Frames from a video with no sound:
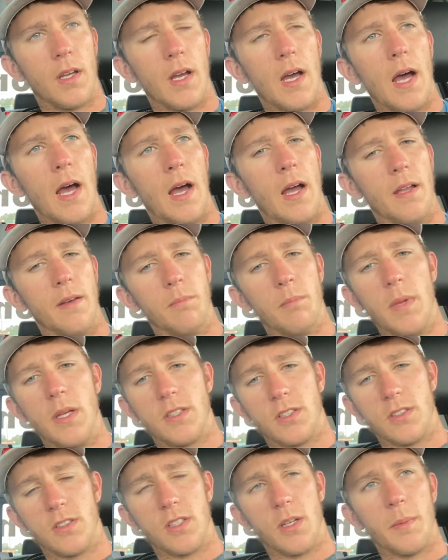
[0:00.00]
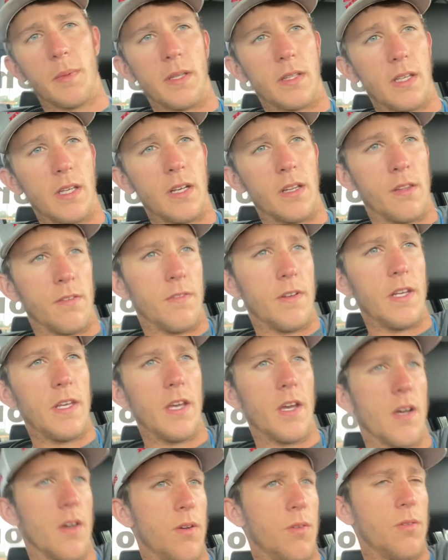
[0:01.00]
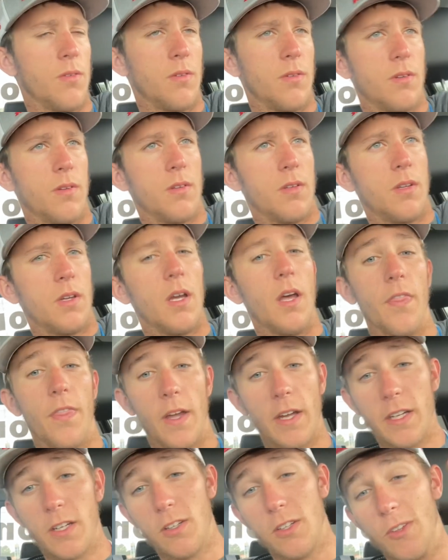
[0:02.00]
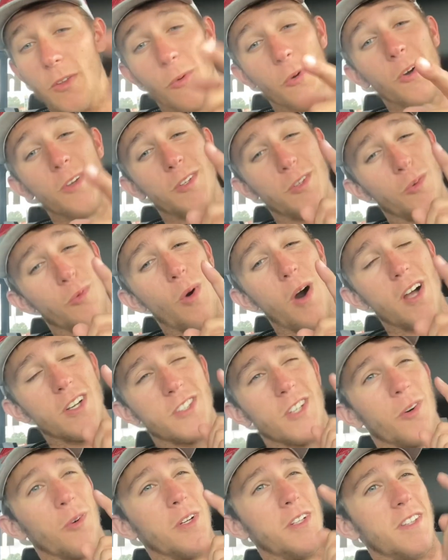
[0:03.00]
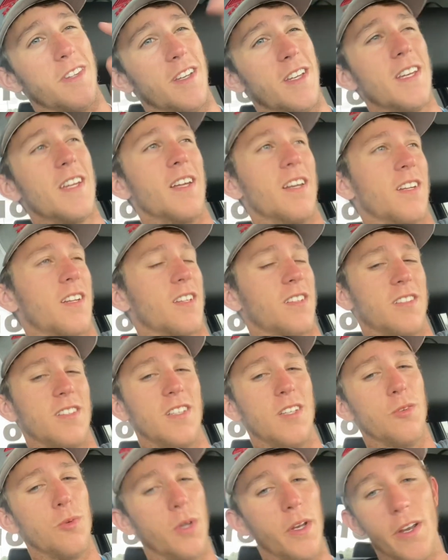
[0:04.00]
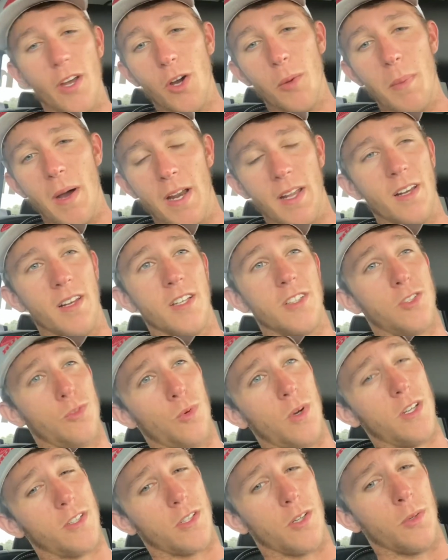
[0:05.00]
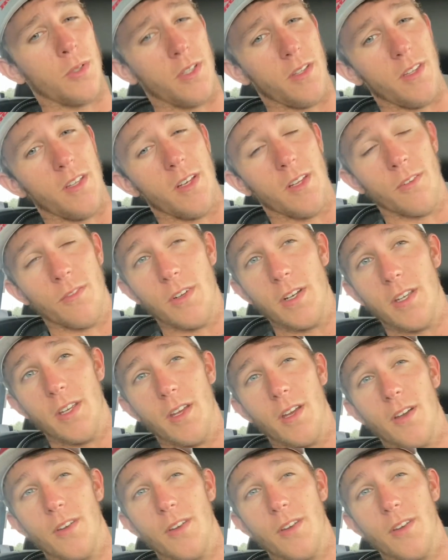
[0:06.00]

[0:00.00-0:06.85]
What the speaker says: I mentioned something at the end of the video. But thank you to the ones who watched all the way to the end, because see, you wouldn't know about it unless you watched all the way to the end of the video.